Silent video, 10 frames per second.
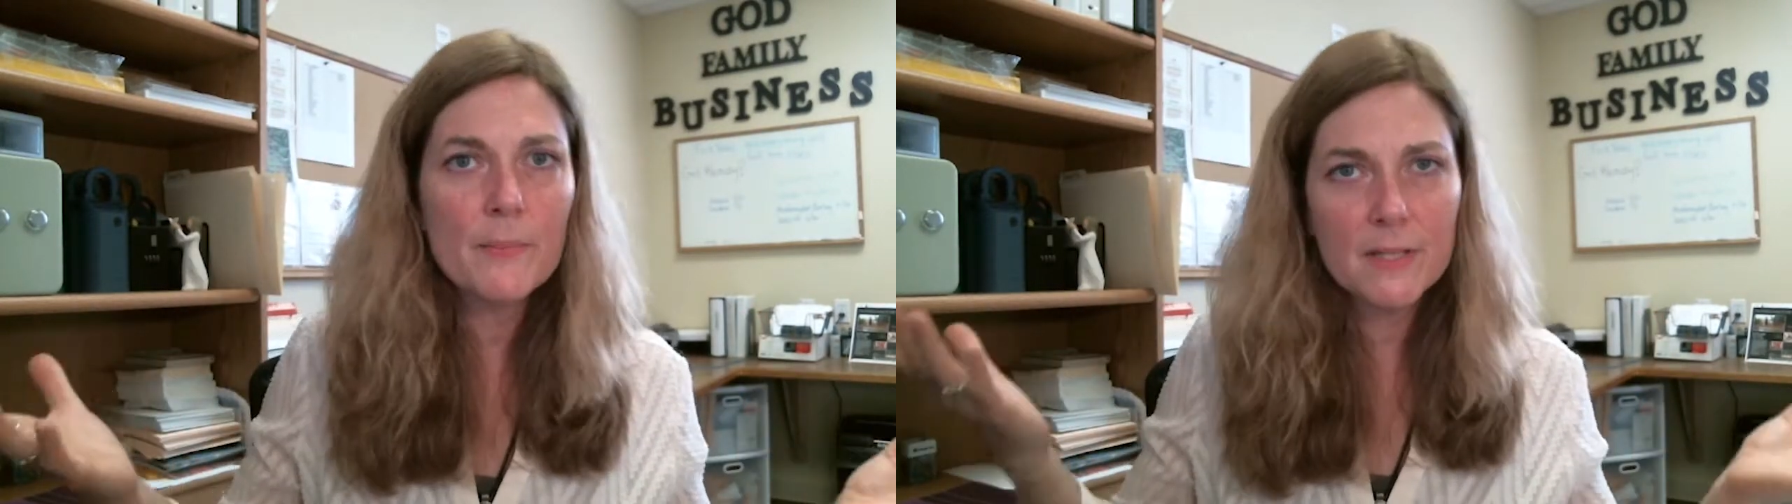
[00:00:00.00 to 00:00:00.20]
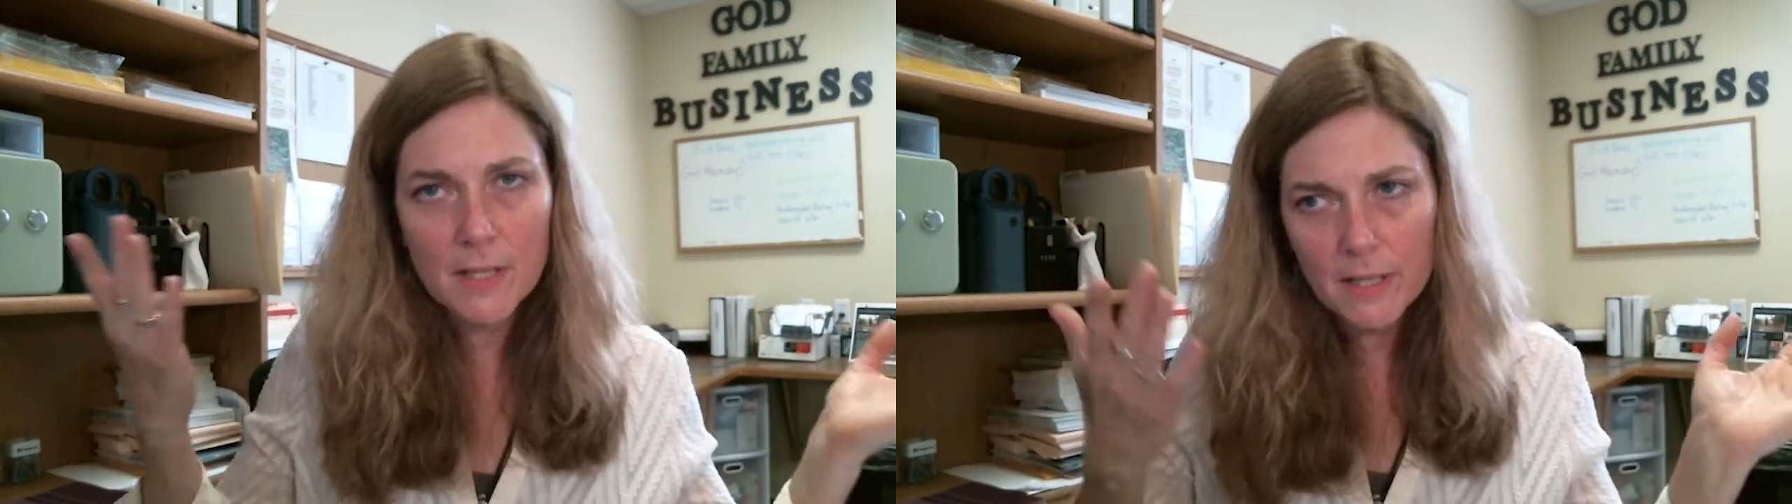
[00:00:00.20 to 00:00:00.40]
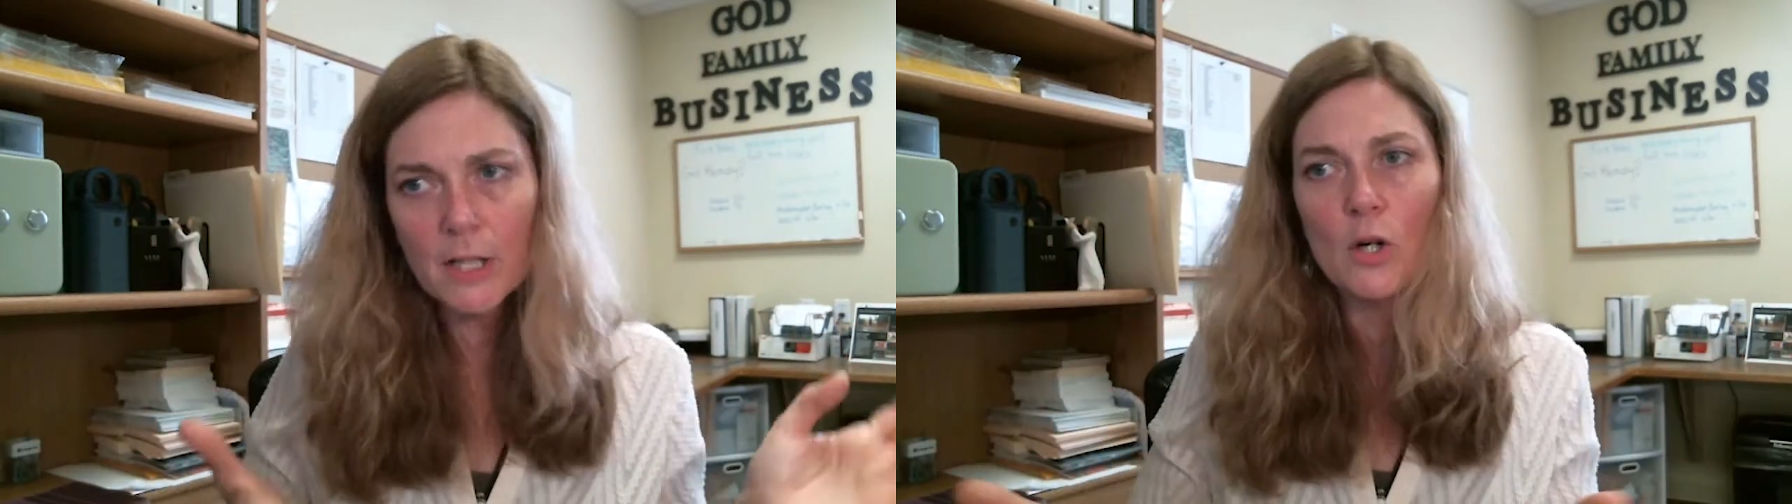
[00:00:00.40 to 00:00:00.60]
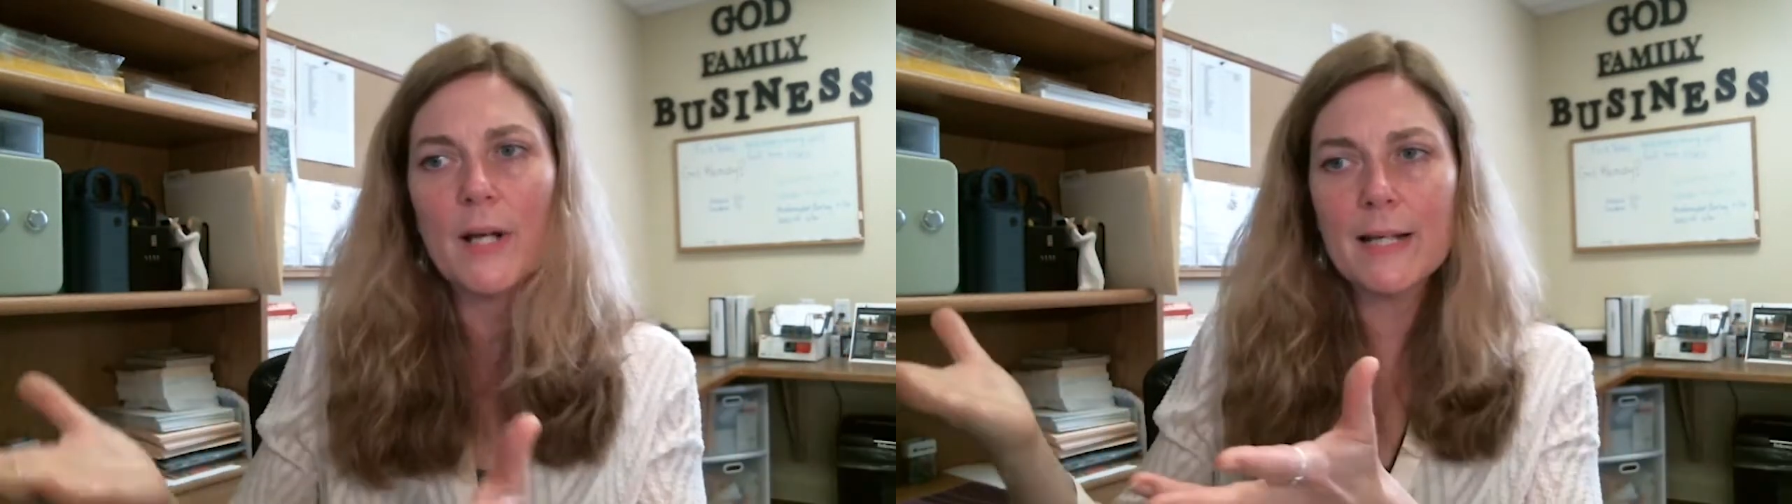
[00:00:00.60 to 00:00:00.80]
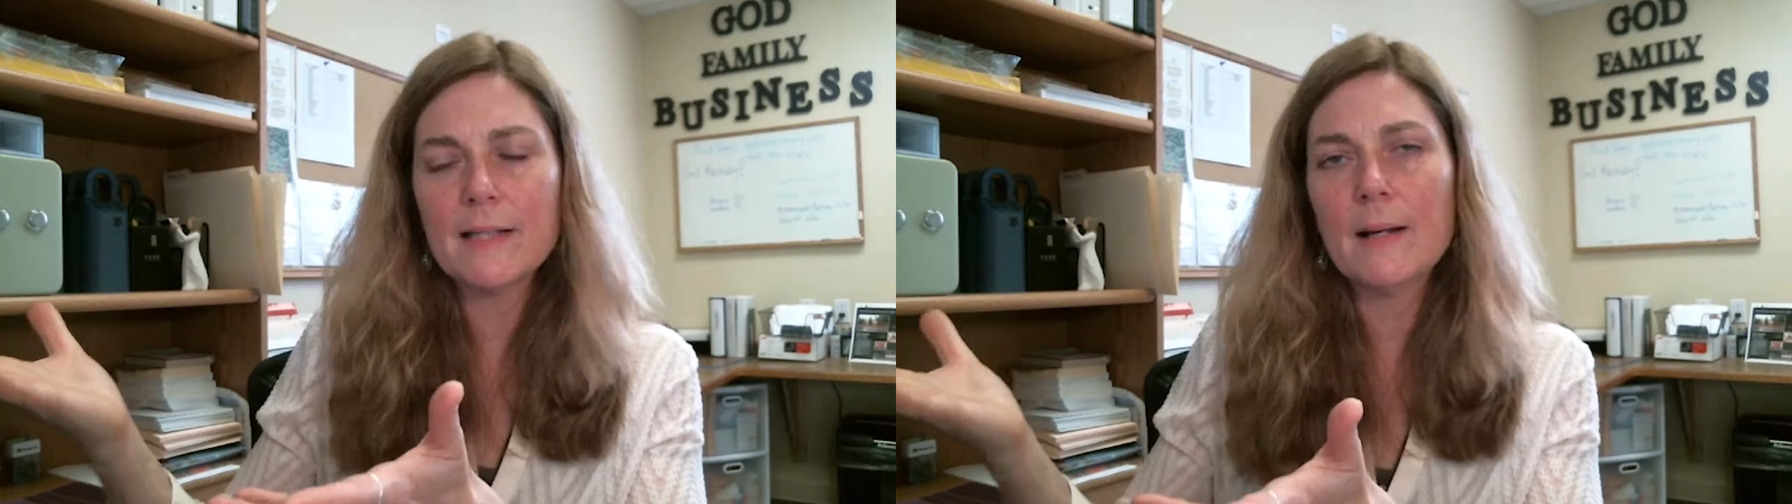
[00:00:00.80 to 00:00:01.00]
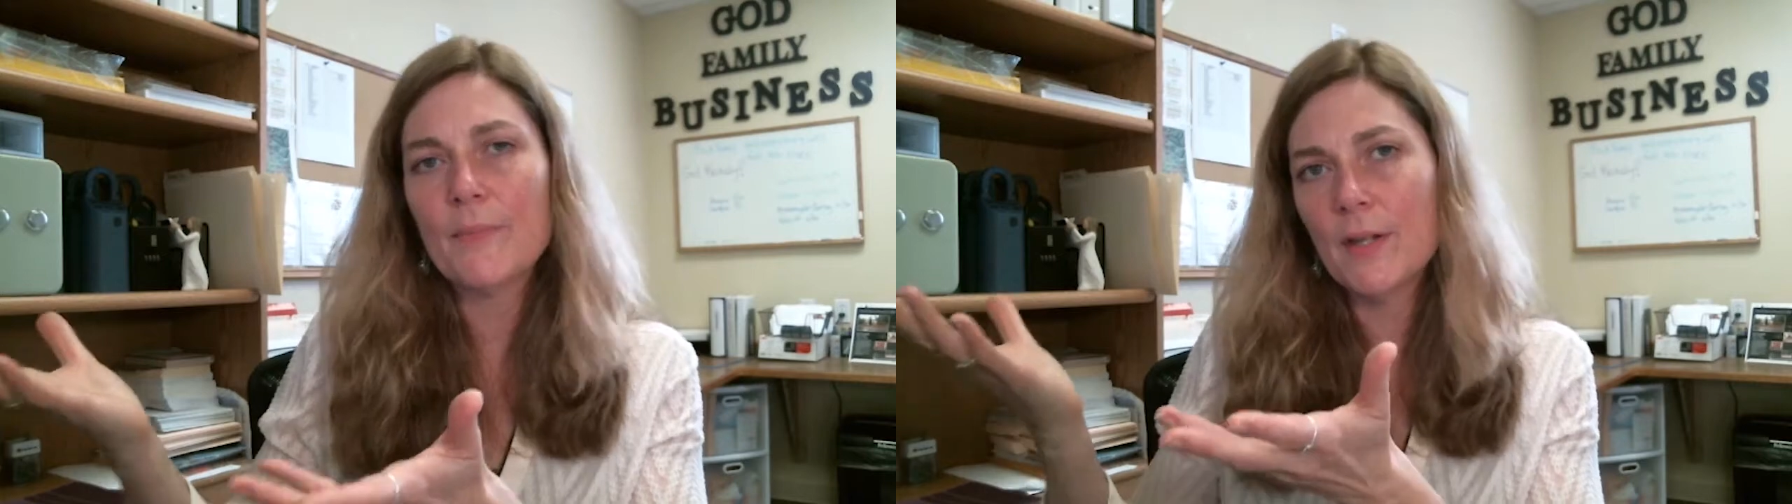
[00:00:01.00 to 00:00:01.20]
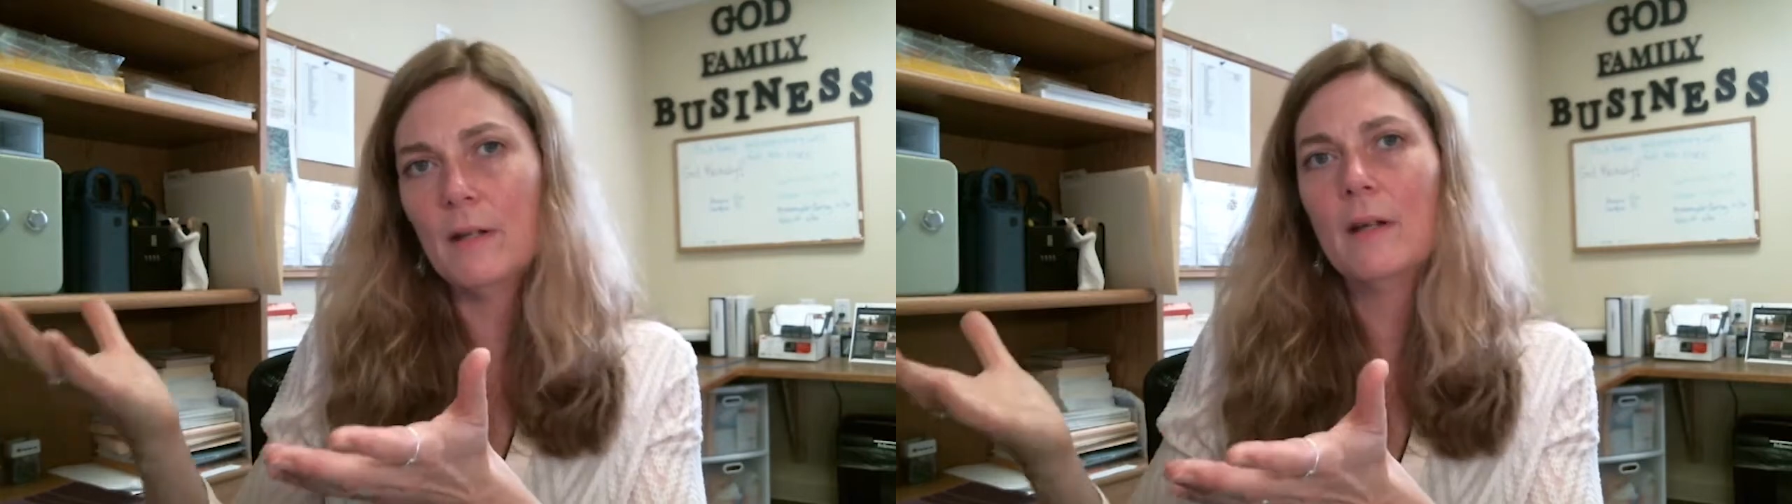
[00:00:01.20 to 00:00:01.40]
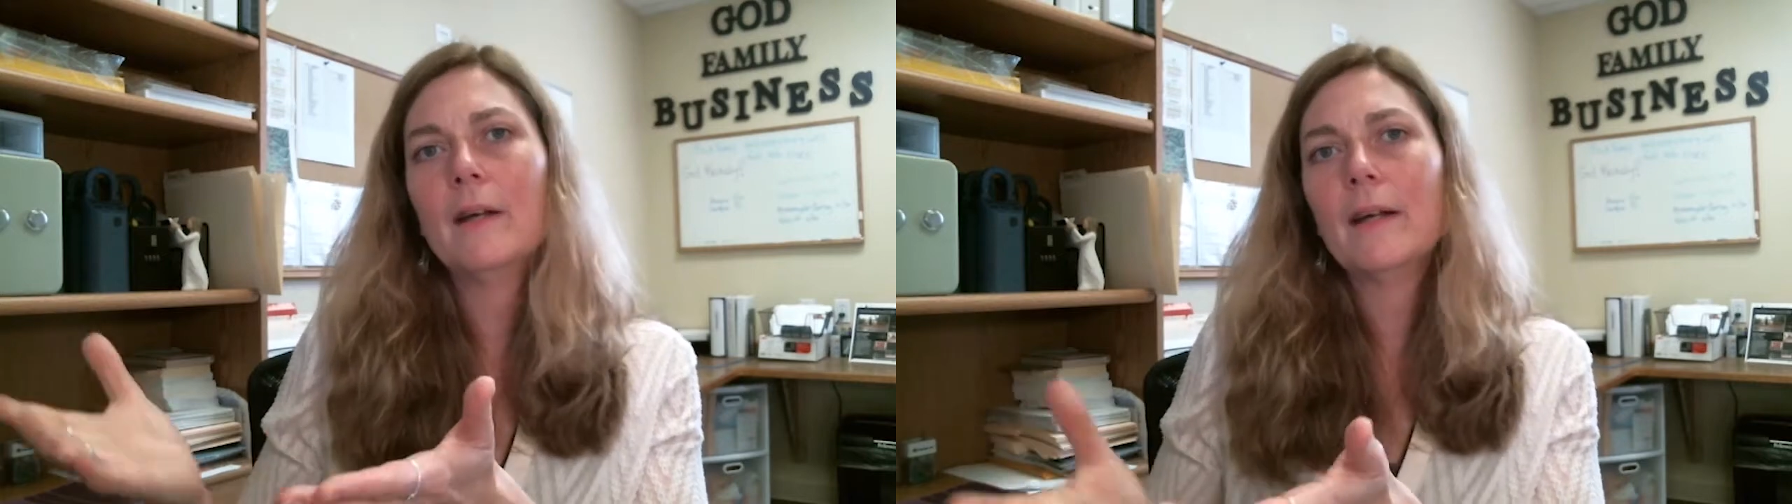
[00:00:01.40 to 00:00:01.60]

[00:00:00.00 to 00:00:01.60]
he's going to go get something,